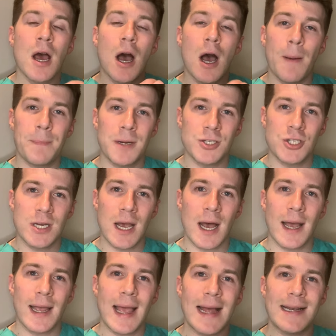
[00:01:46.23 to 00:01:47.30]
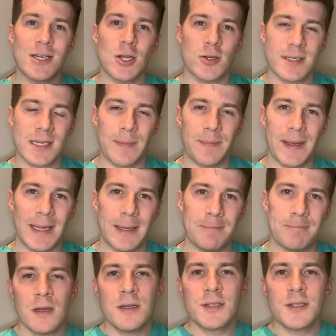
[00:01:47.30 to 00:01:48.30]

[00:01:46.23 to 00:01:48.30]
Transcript: upper GI endoscopy.